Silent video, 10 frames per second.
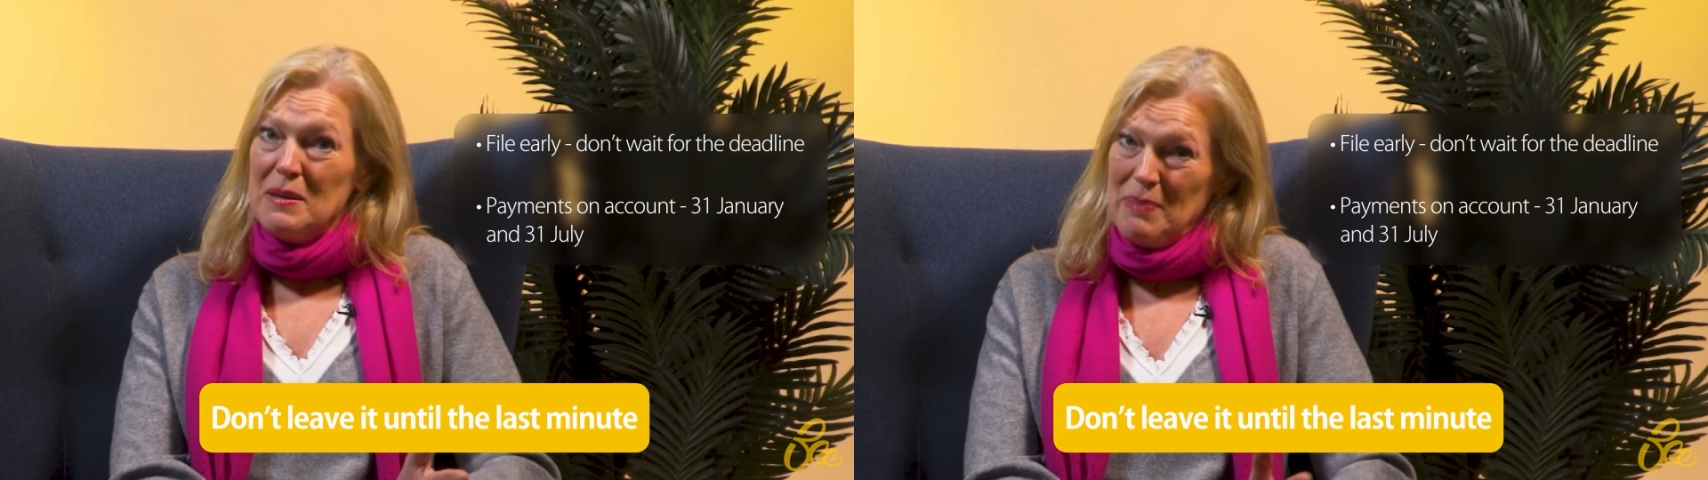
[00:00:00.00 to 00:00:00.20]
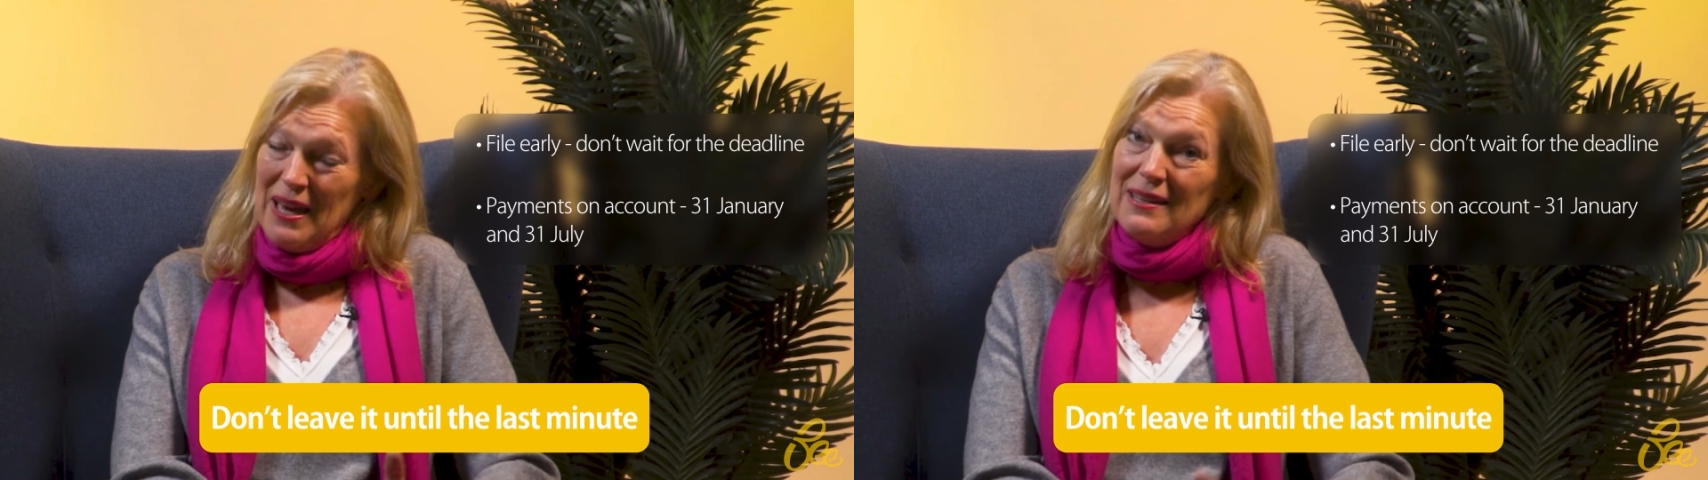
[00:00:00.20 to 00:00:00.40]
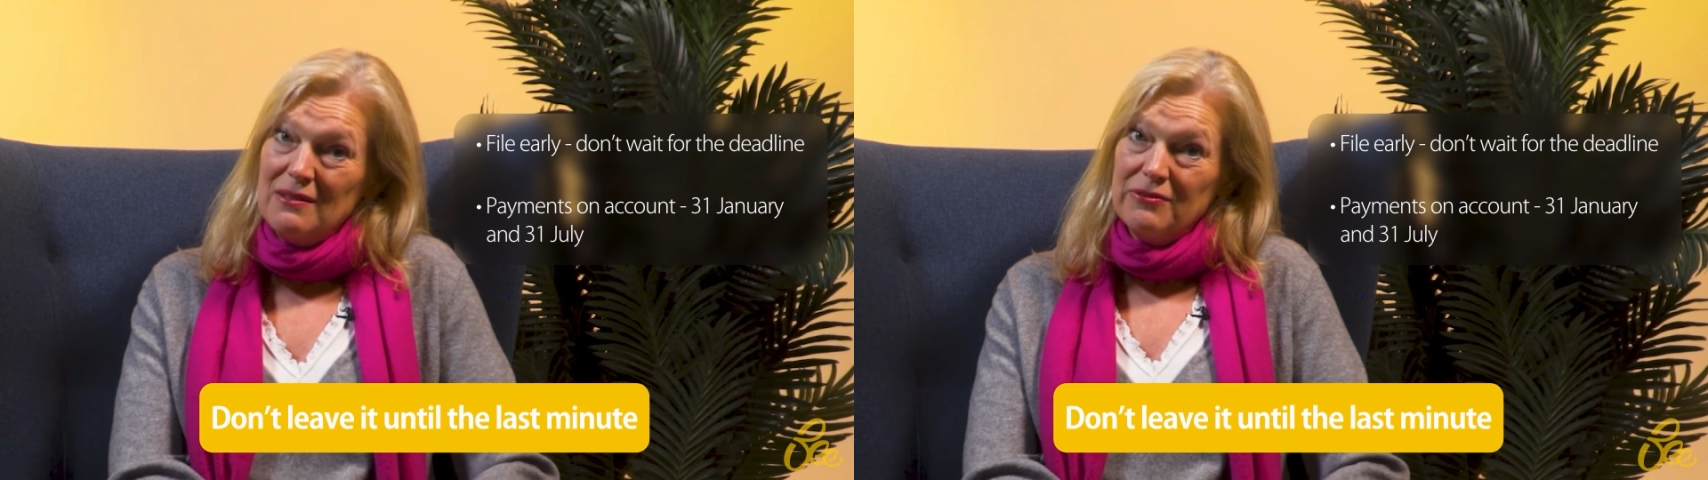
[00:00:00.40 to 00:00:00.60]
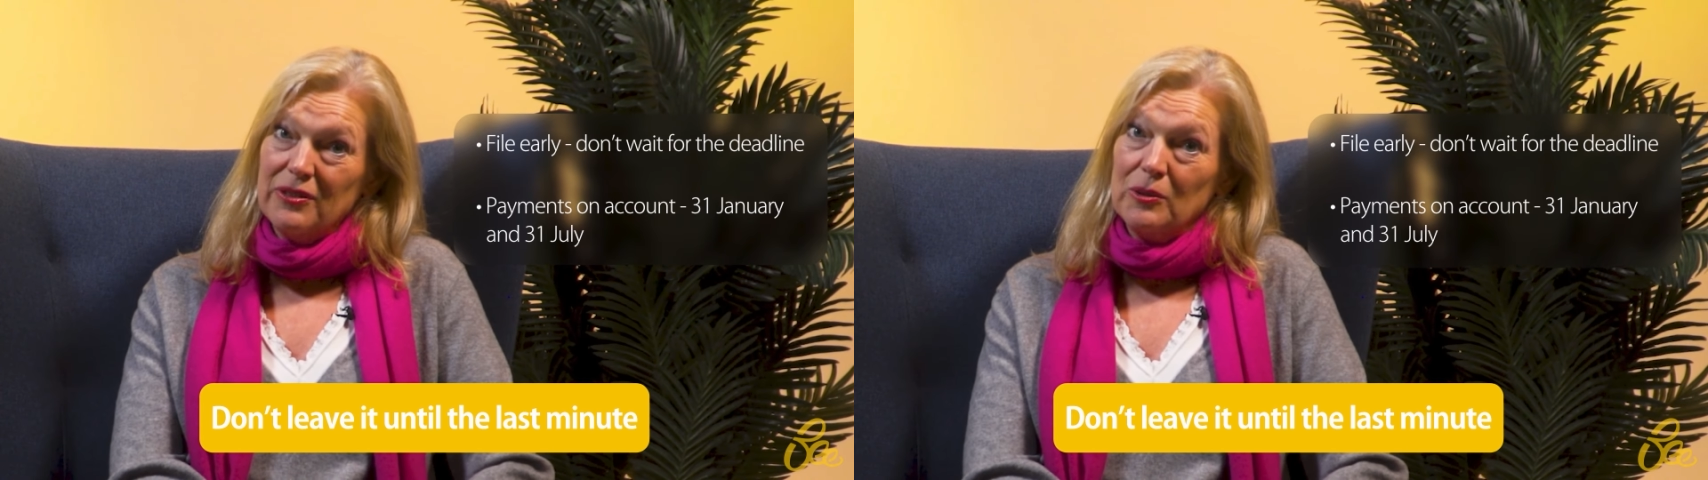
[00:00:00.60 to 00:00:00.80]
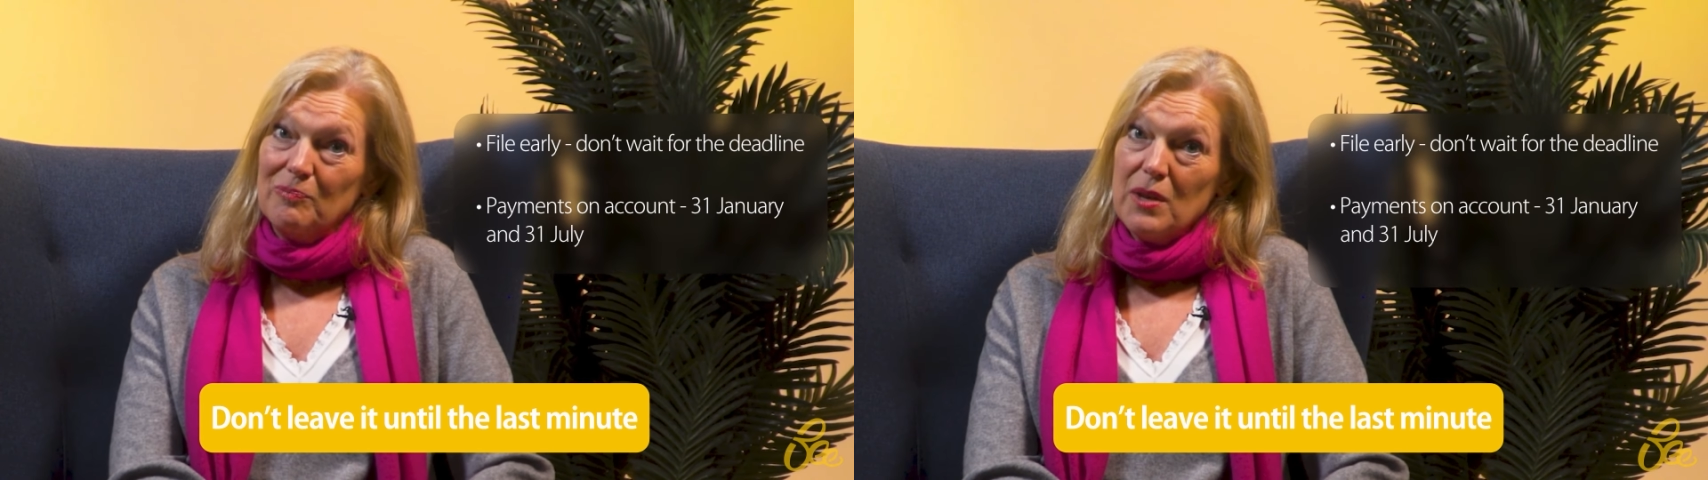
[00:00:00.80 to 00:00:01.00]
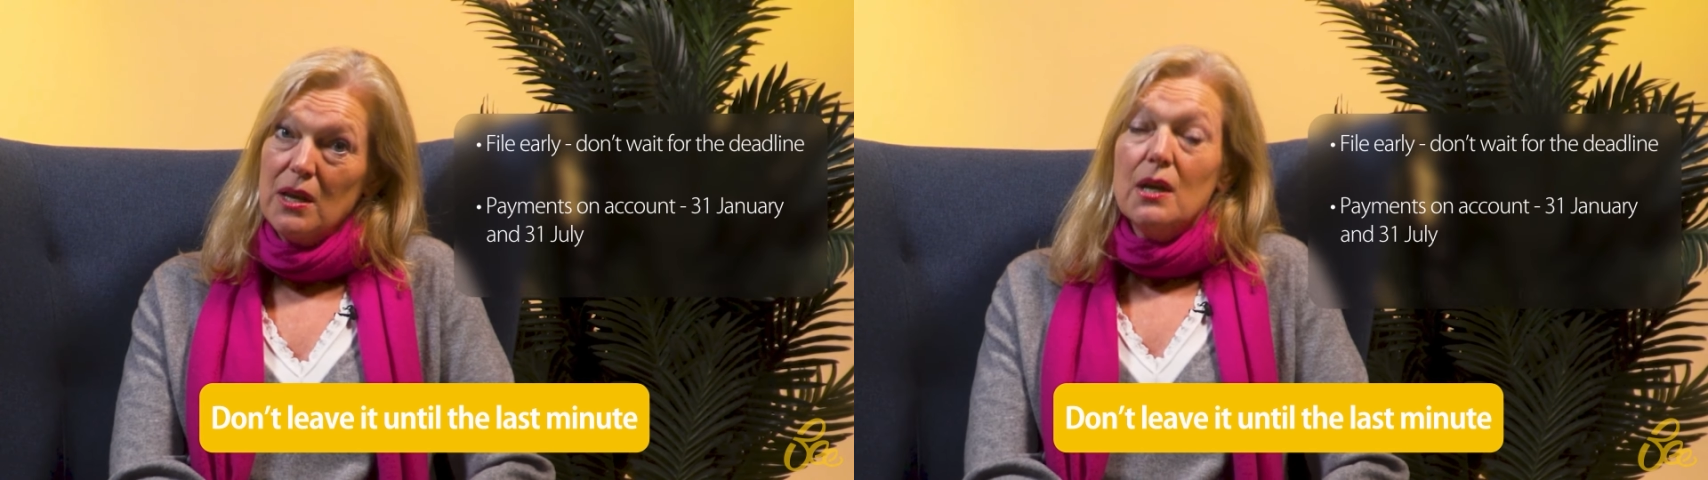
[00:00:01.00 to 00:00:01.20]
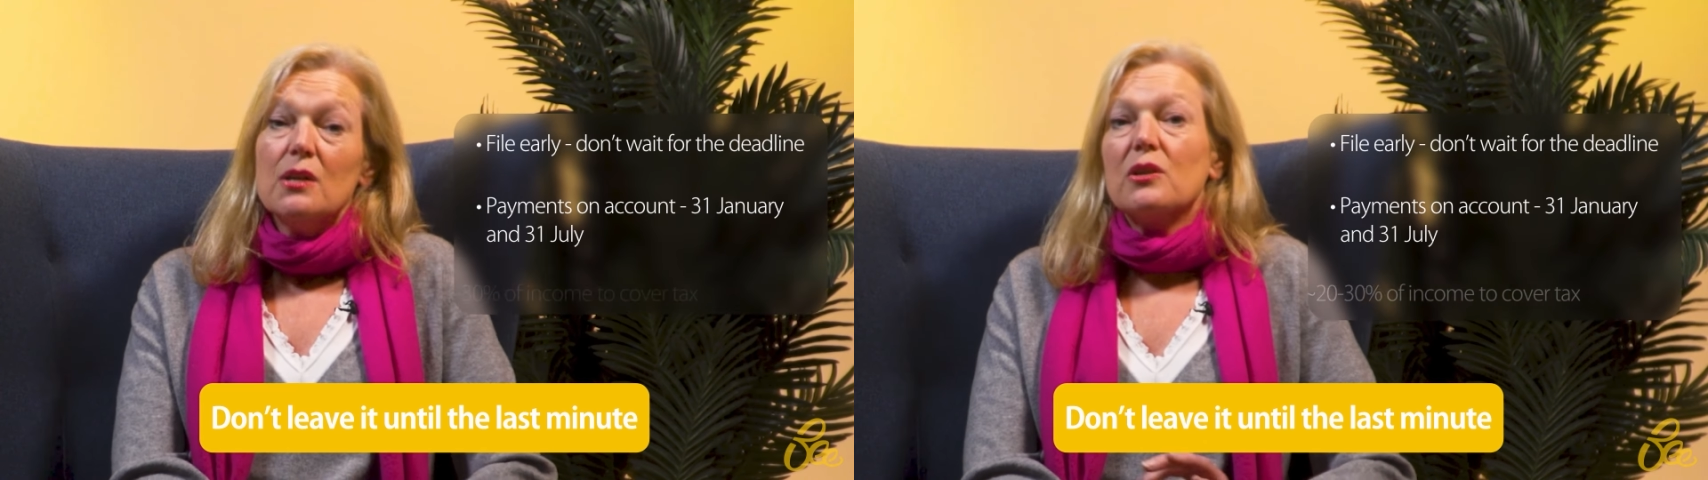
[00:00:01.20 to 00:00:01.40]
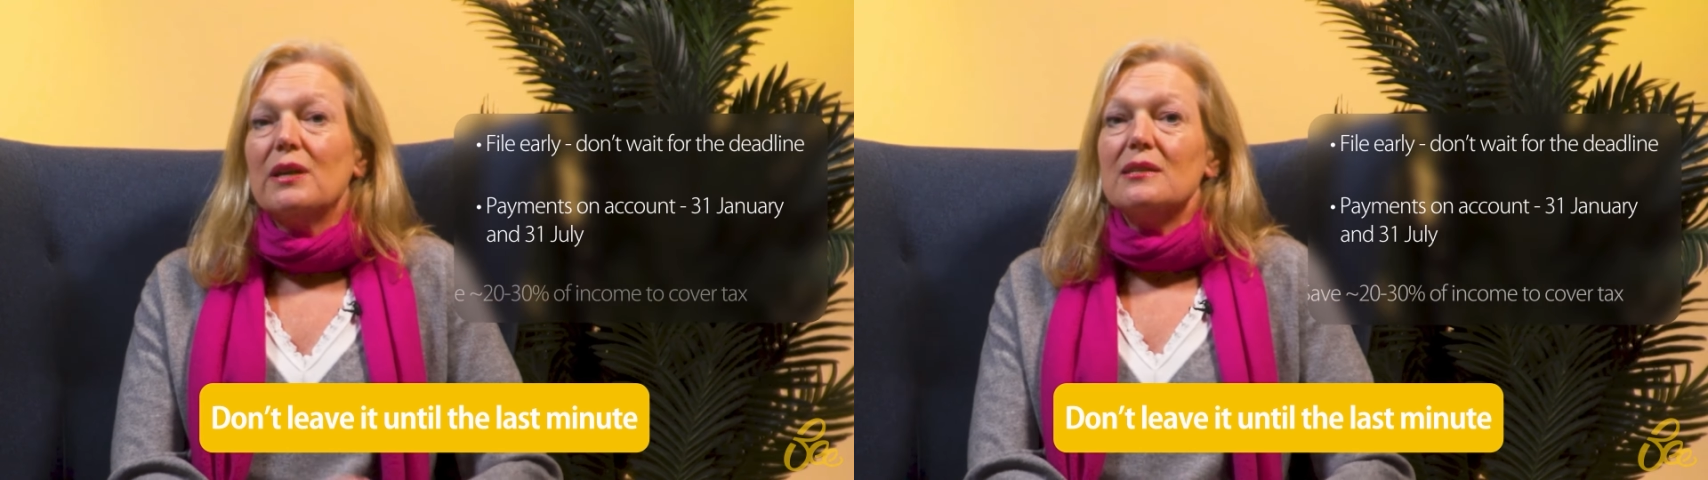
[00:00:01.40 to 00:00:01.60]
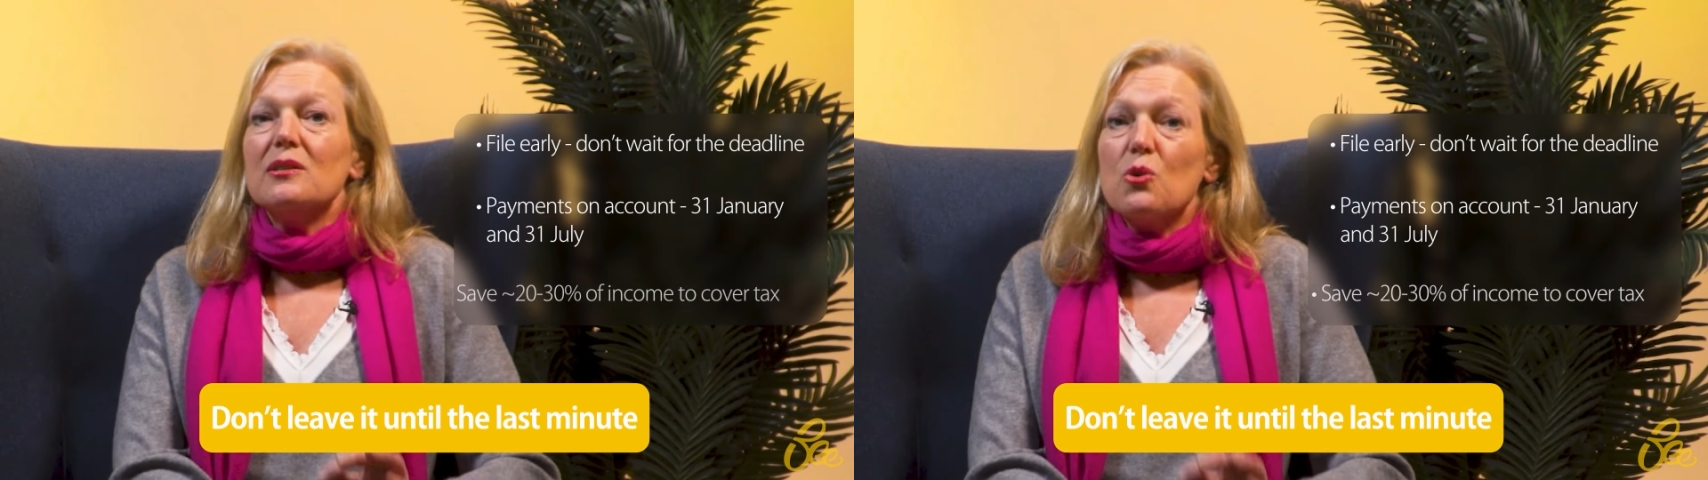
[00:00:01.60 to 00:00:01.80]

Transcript: painful. So here's a